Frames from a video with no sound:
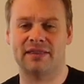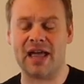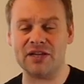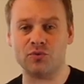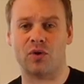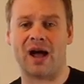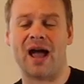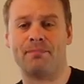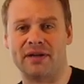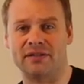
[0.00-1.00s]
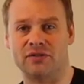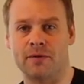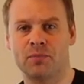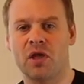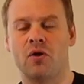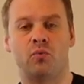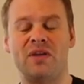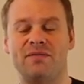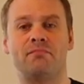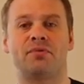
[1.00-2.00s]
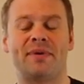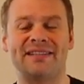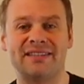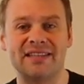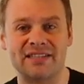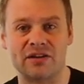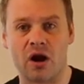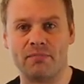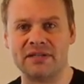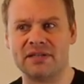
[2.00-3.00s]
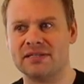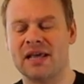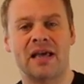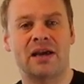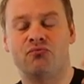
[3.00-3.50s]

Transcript: That is what happens. We've implemented this in our business.